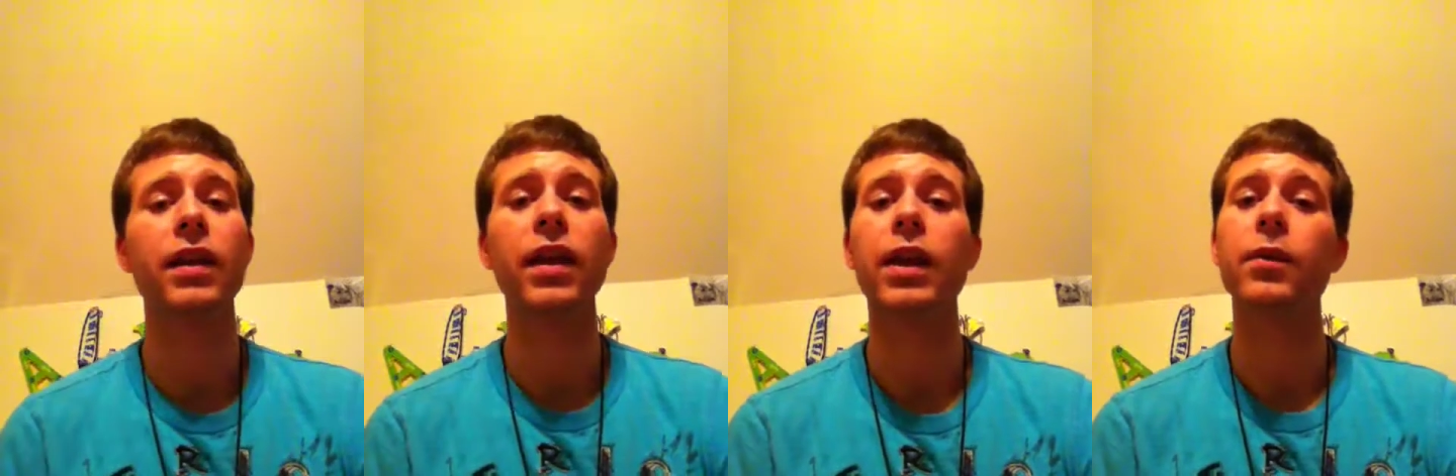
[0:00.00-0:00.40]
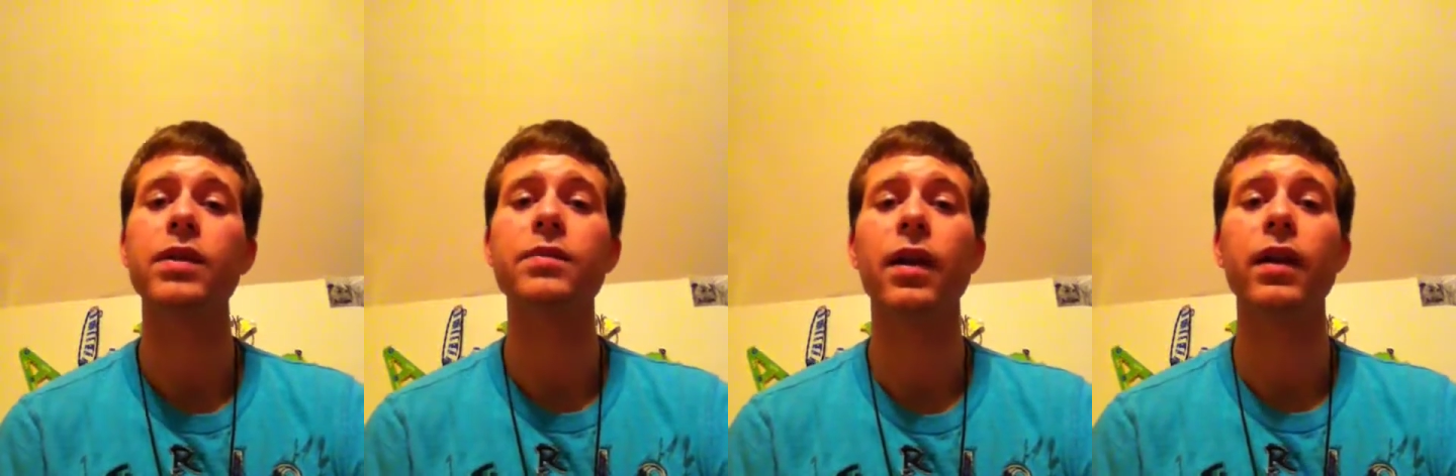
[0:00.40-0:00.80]
I think you
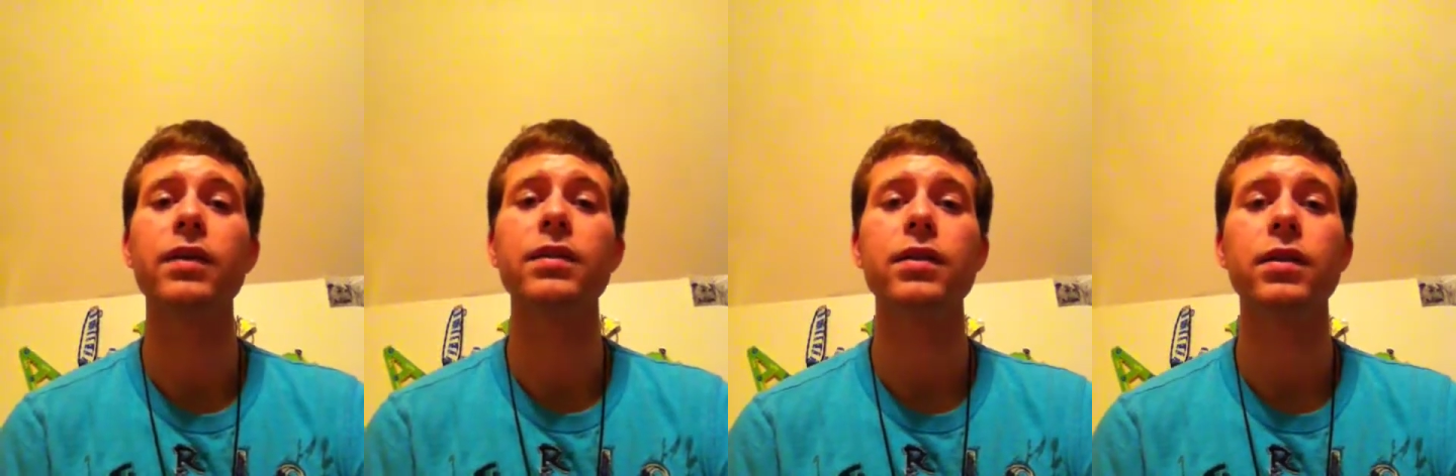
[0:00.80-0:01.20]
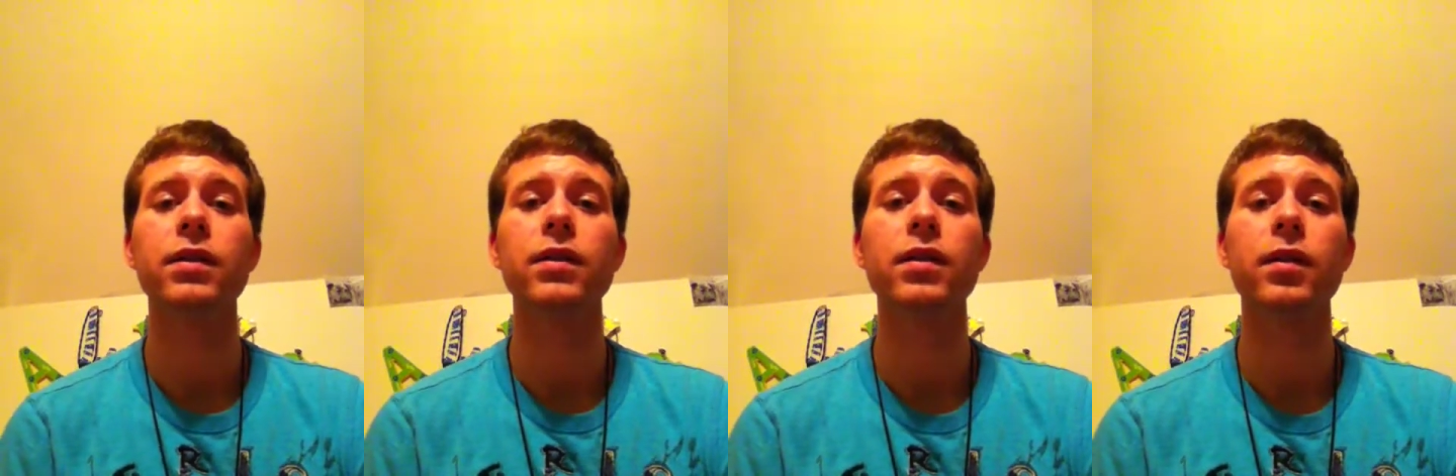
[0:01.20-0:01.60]
would spell it
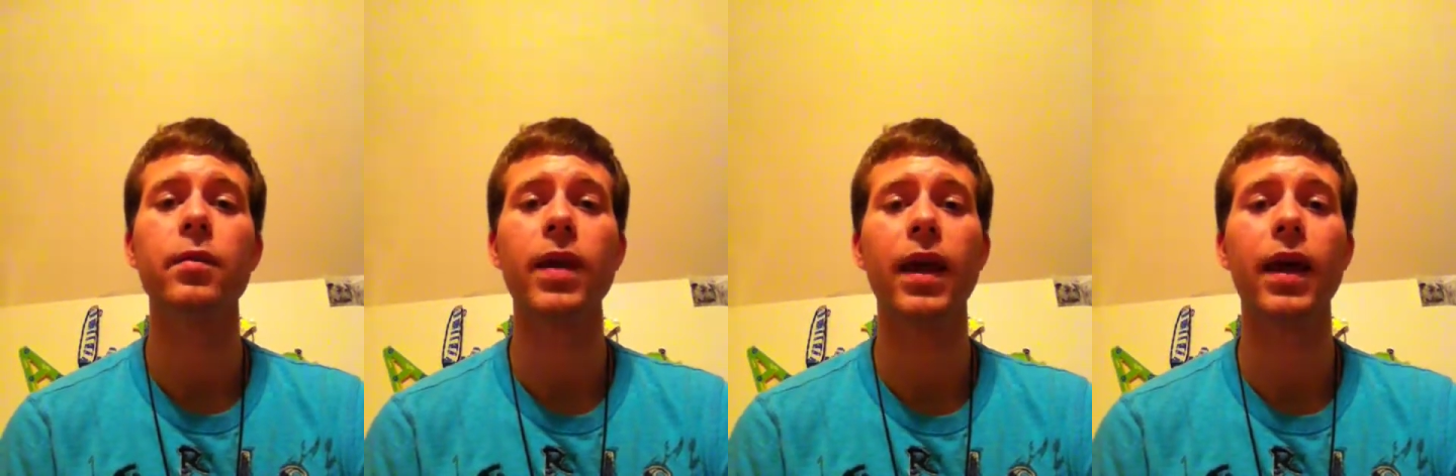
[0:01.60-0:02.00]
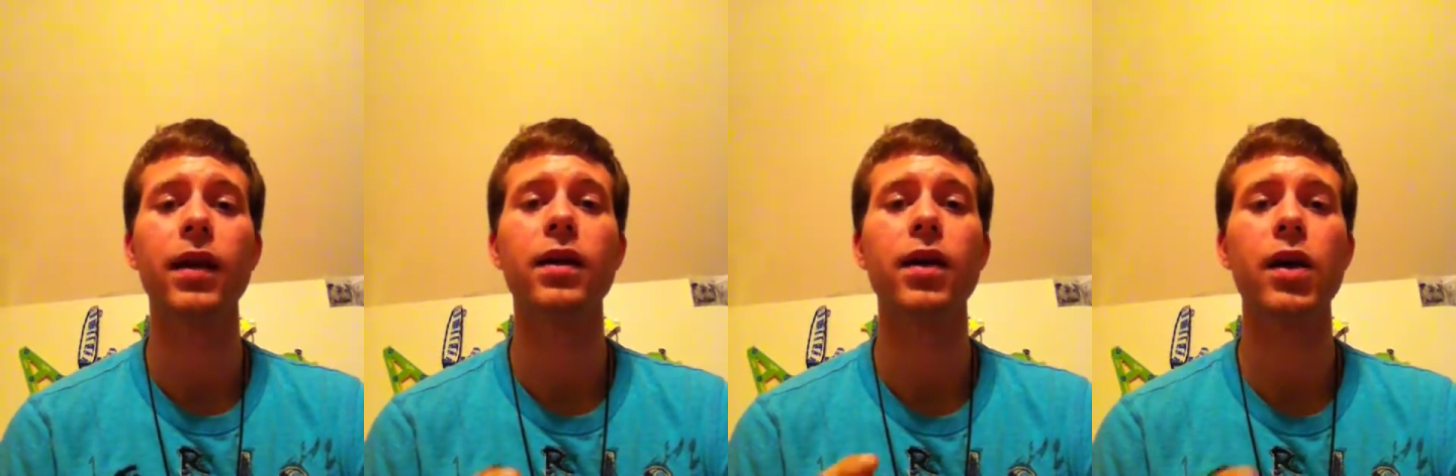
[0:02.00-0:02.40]

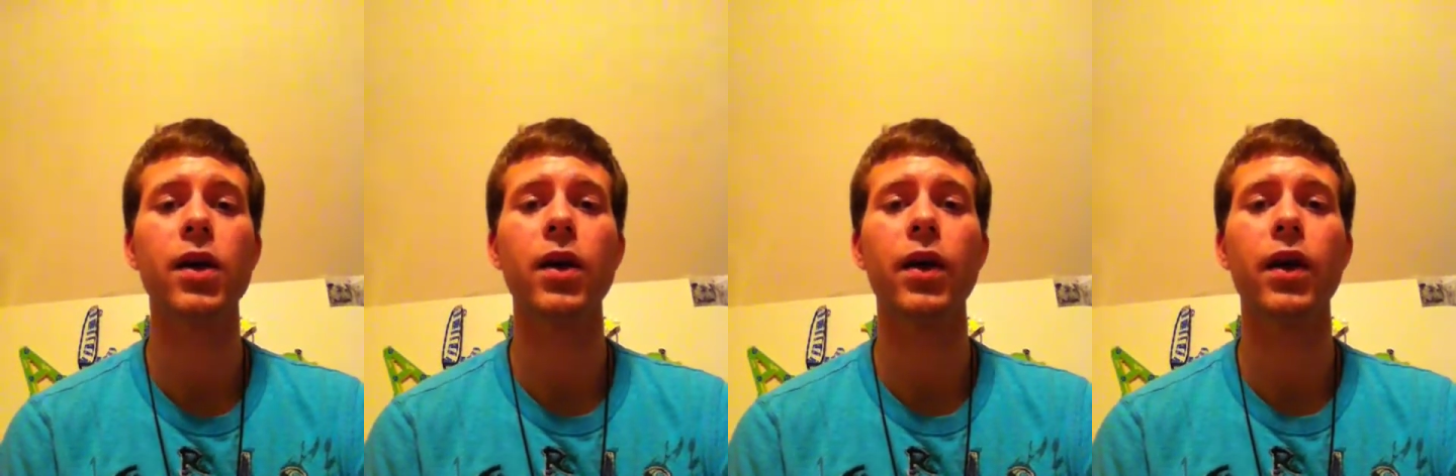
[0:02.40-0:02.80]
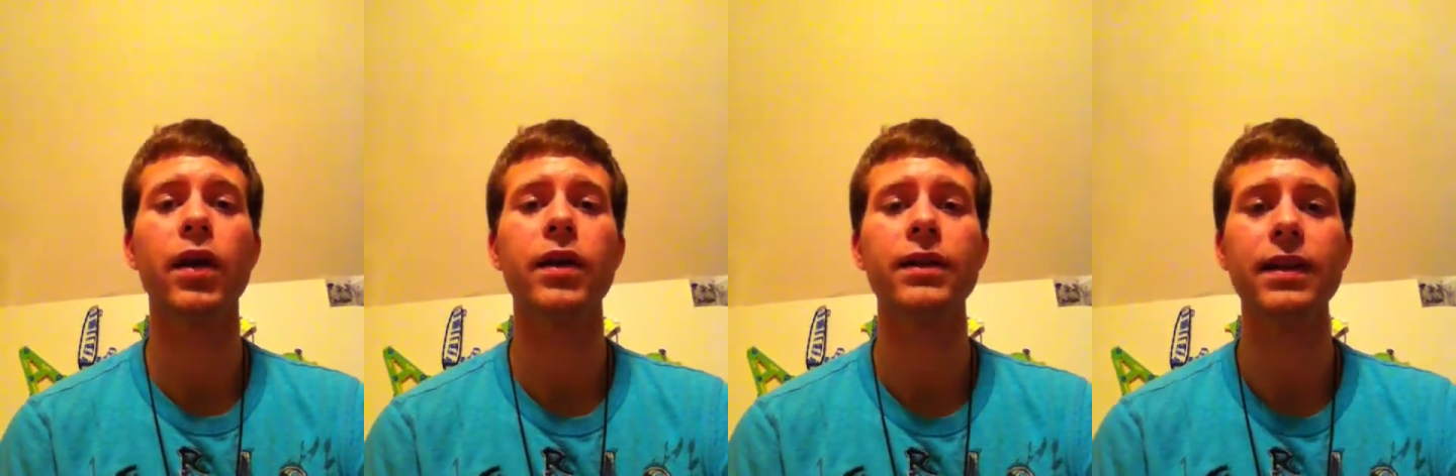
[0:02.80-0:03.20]

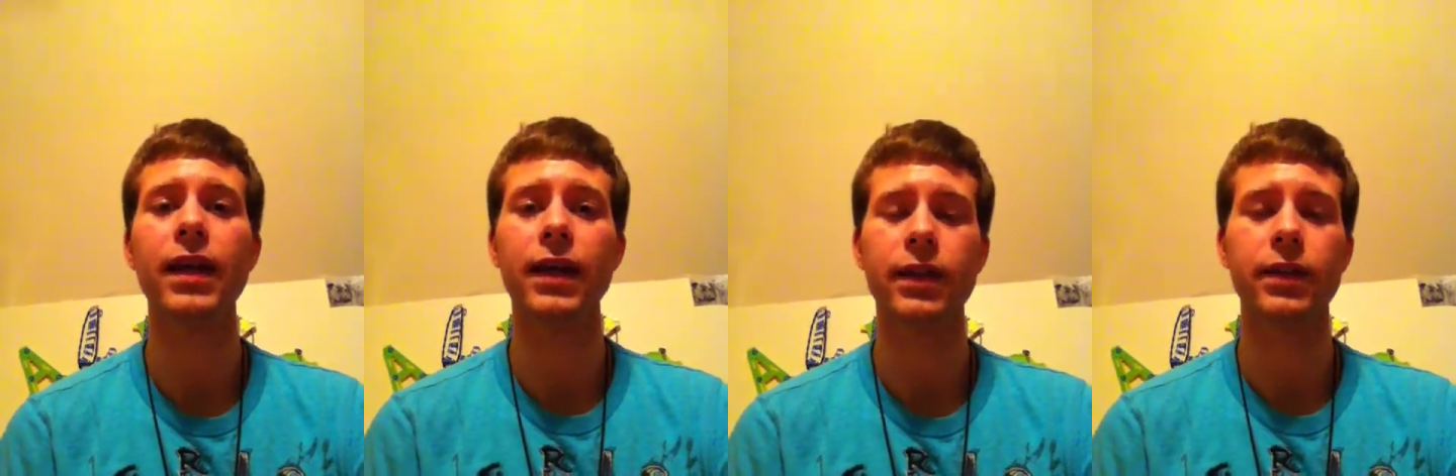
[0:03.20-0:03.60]
B-Ö-D.